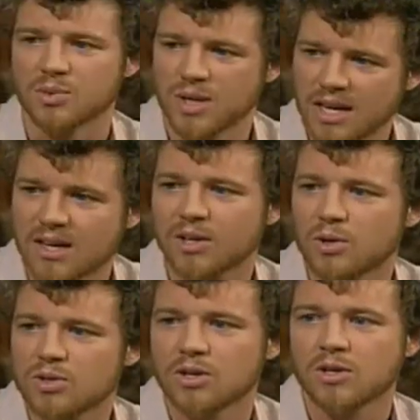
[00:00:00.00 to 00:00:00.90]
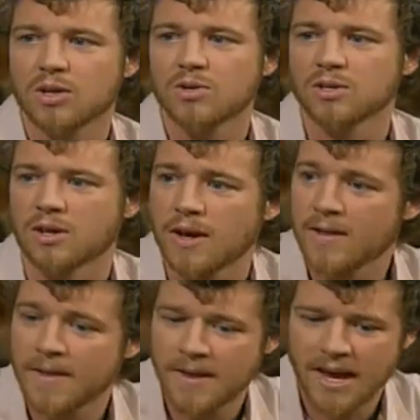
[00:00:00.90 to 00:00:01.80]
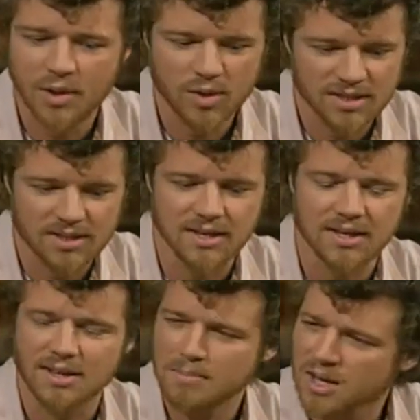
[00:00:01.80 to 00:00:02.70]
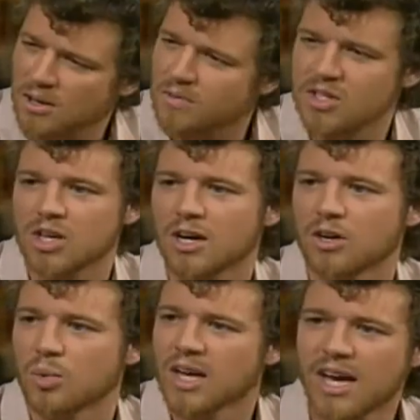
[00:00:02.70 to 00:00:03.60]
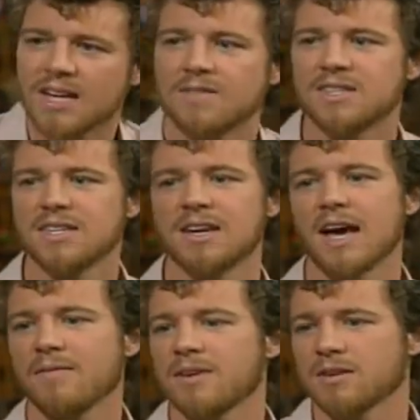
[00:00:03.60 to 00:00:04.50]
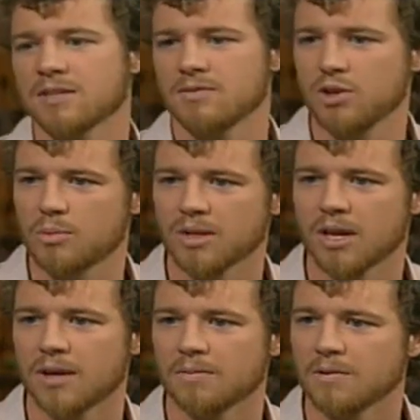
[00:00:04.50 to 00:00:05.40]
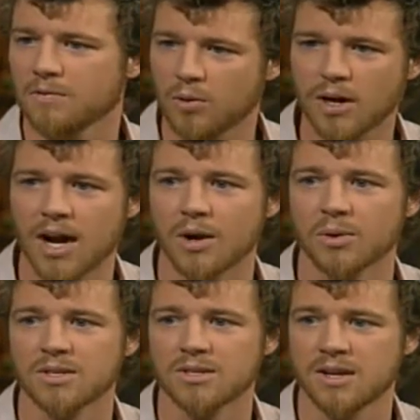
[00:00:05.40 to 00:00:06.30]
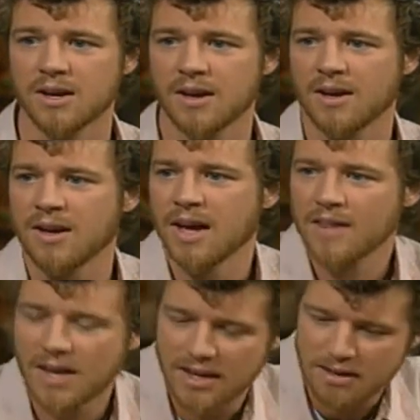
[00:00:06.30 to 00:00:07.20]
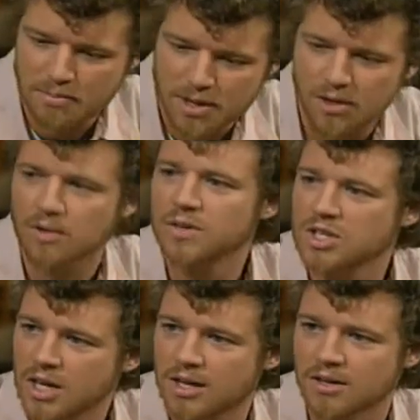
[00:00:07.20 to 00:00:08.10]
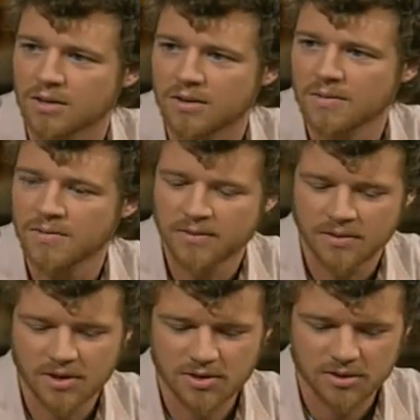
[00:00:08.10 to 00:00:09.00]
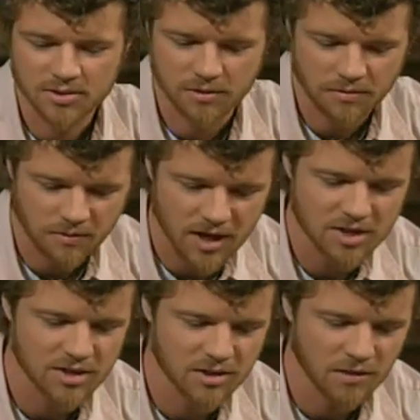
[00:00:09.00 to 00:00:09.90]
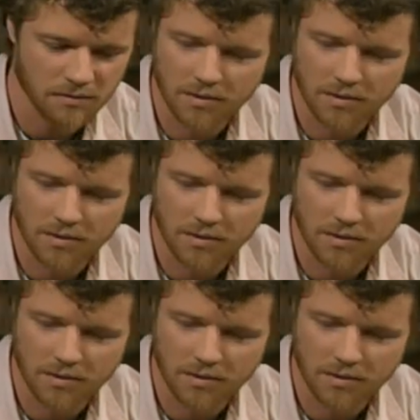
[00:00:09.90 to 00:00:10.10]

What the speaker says: And so we get closer and closer, and we see in the middle of the jungle, we hadn't even seen evidence of human life for 4 hours. And then in the middle of the jungle, there's a fresh